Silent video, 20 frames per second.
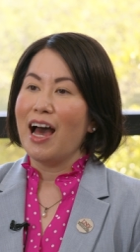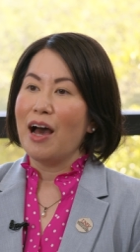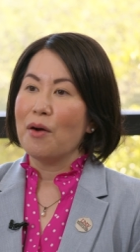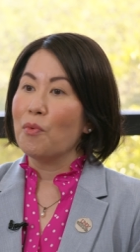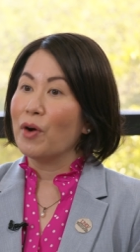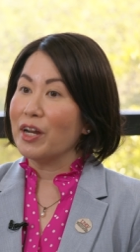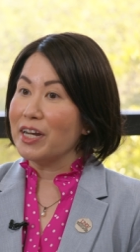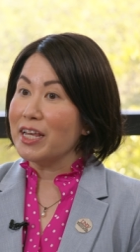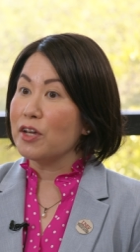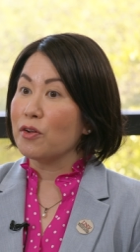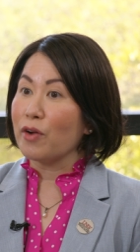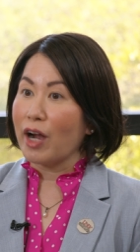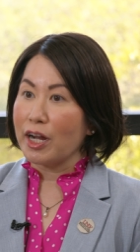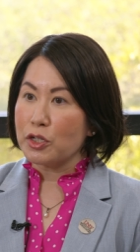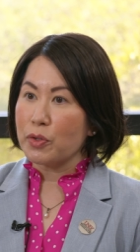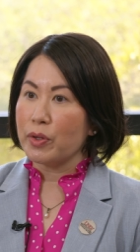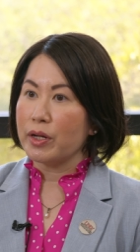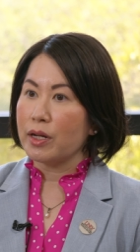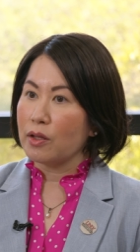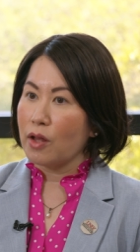When he
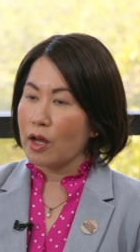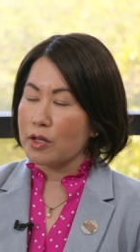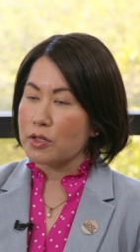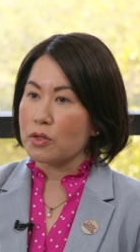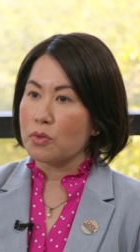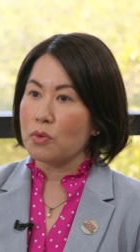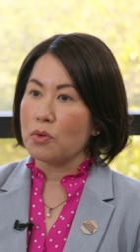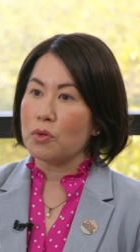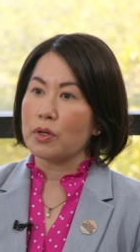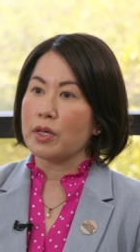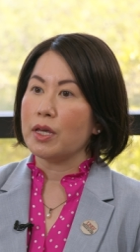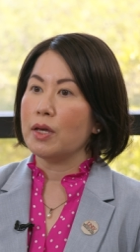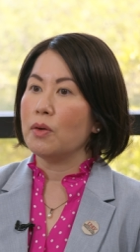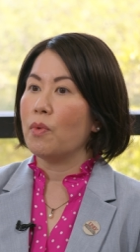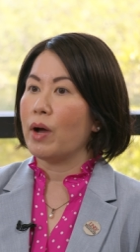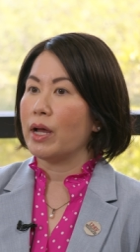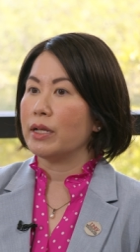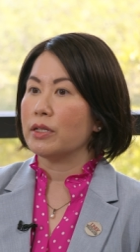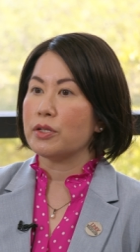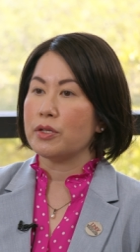graduated law school, he
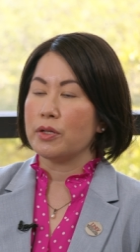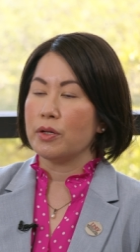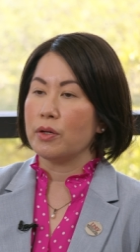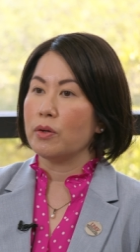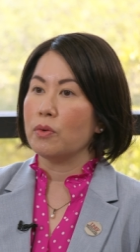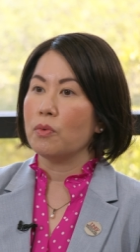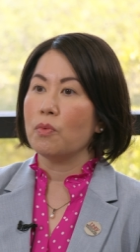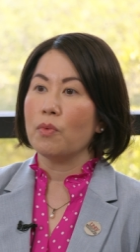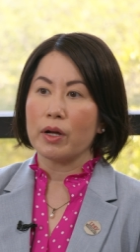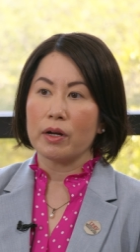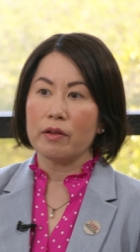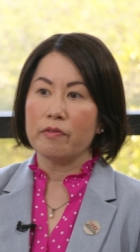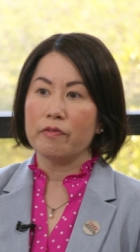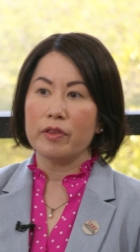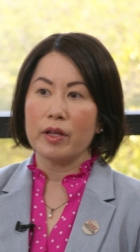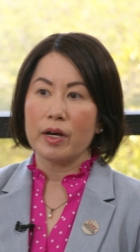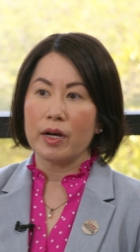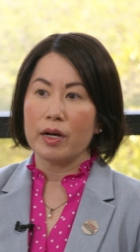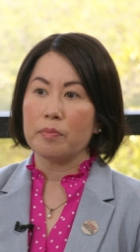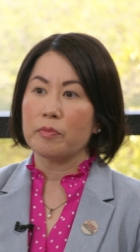went to one of
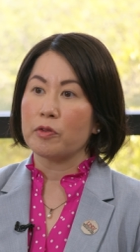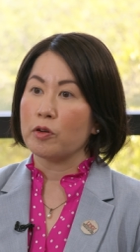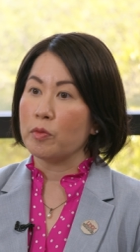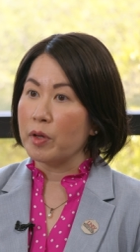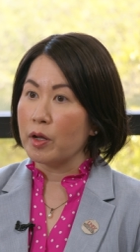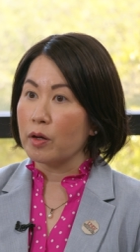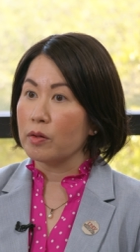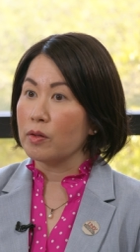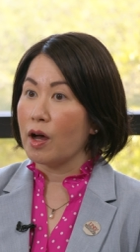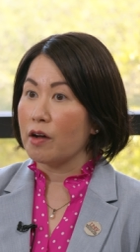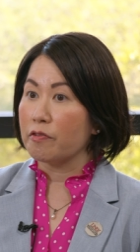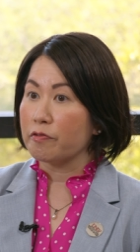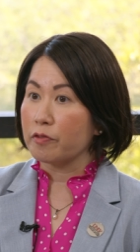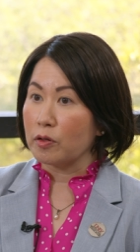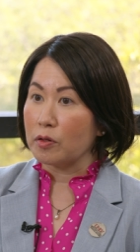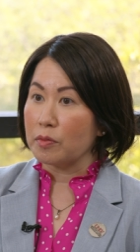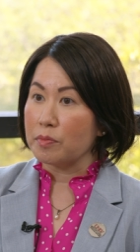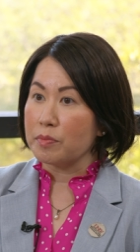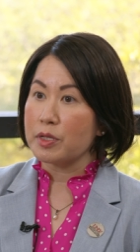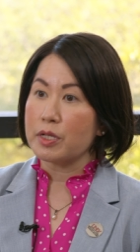the premier law
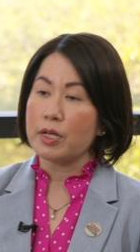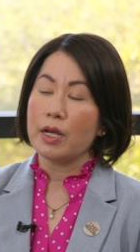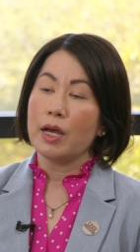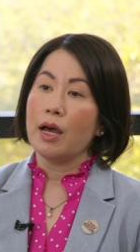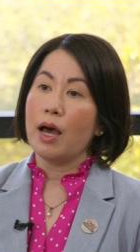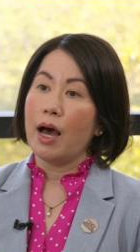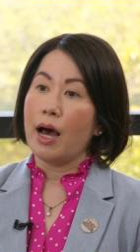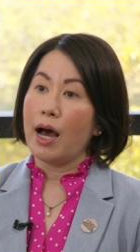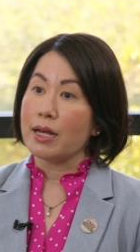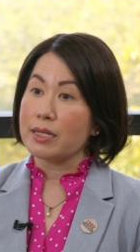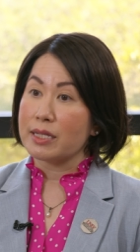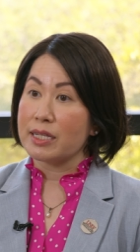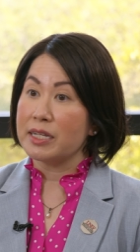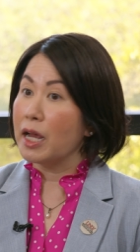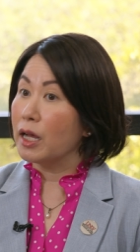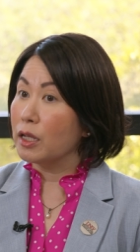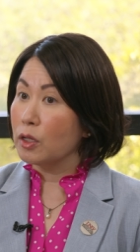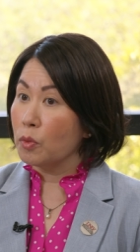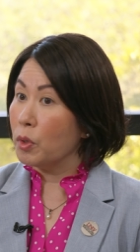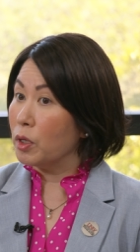firms, uh,
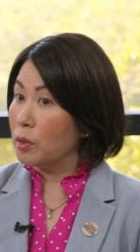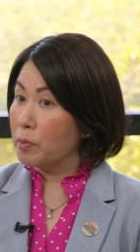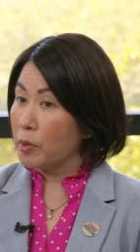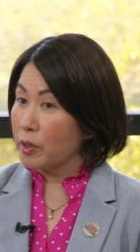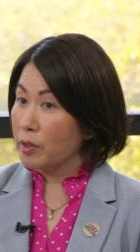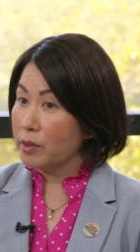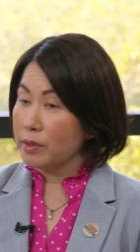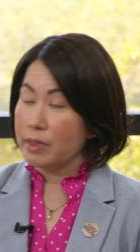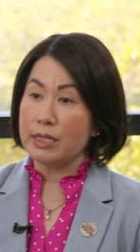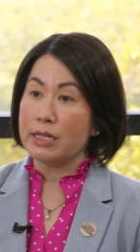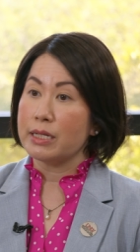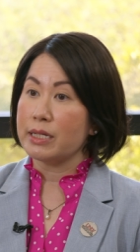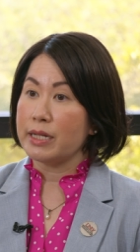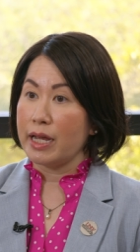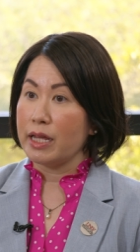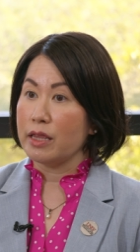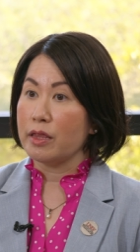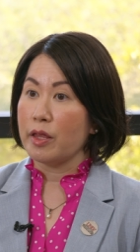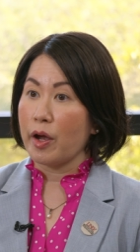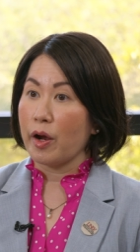Snell and Wilmer. He
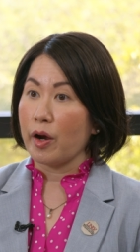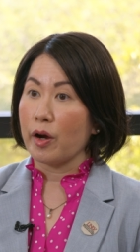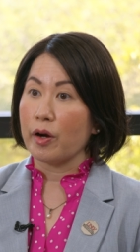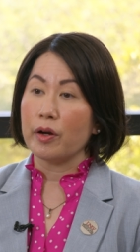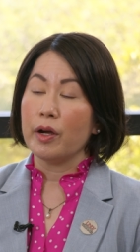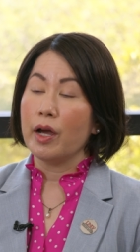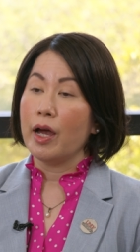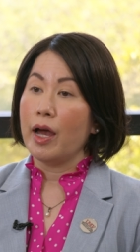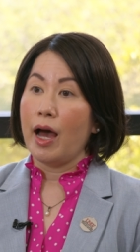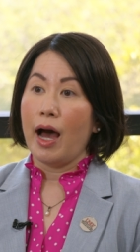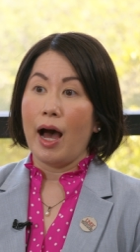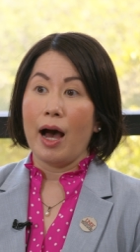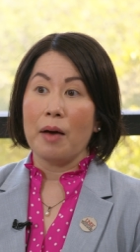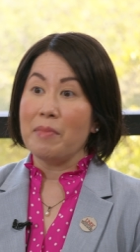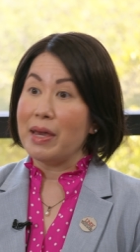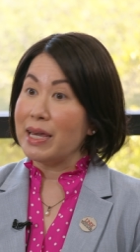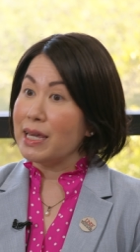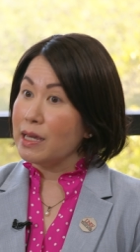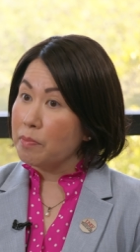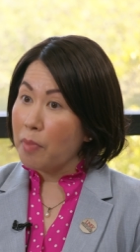stayed there, uh,
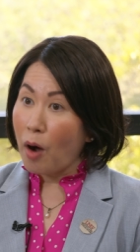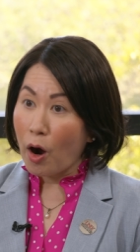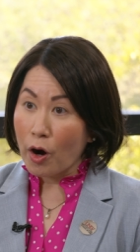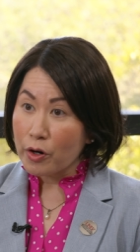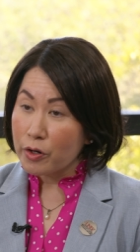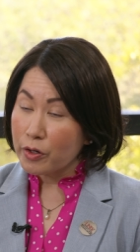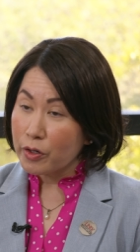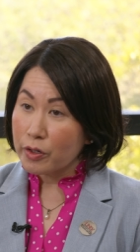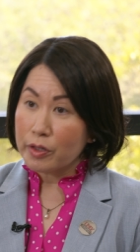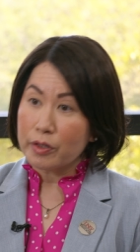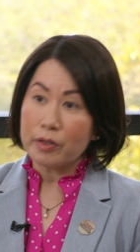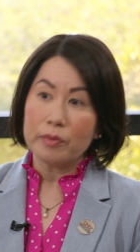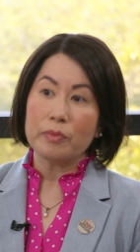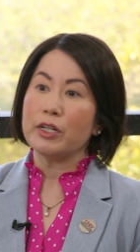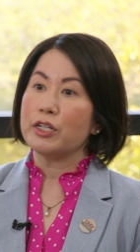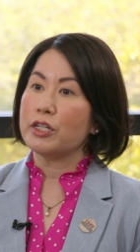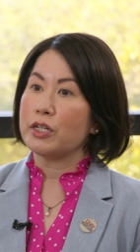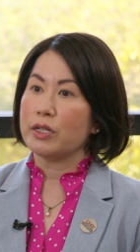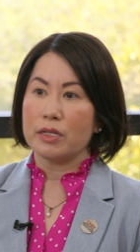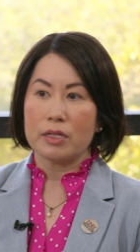making partner,
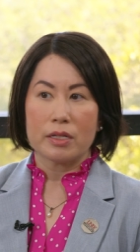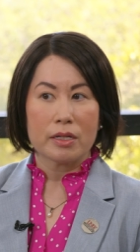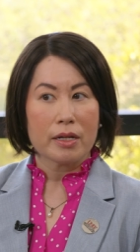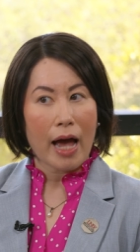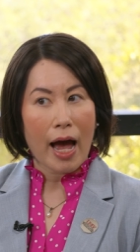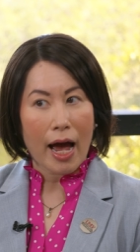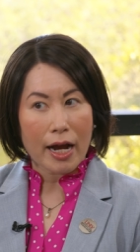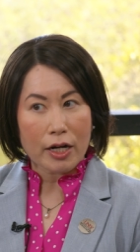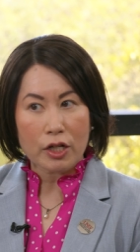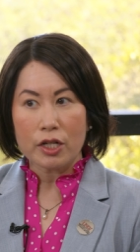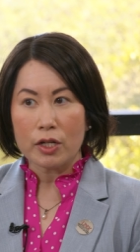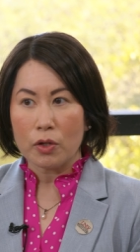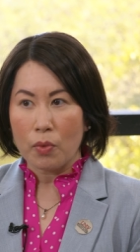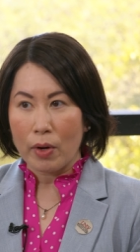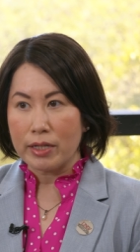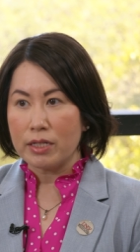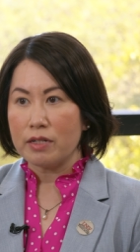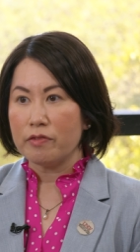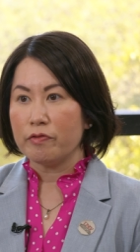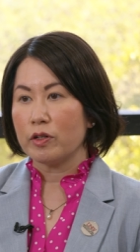which is actually
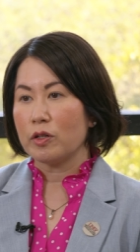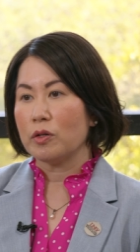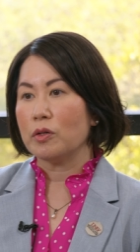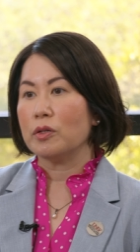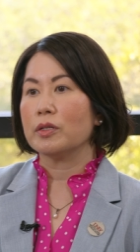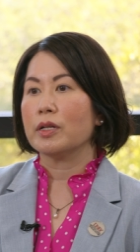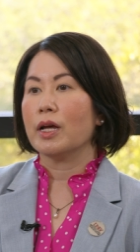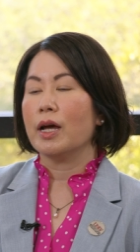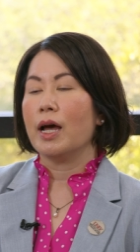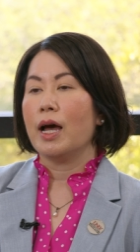quite difficult